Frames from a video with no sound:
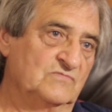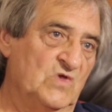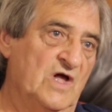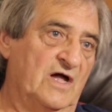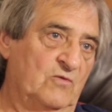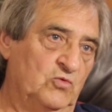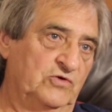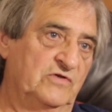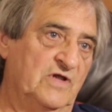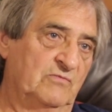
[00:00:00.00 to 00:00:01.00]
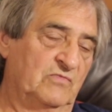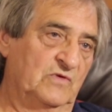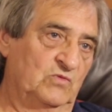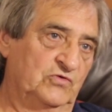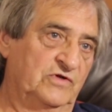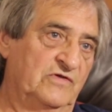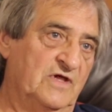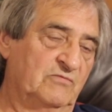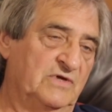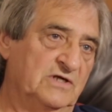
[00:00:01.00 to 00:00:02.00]
Yeah, it would in
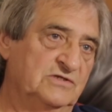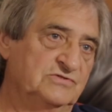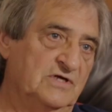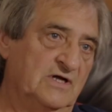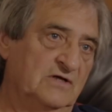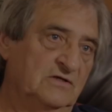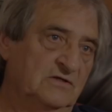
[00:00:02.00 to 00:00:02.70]
them days, yeah.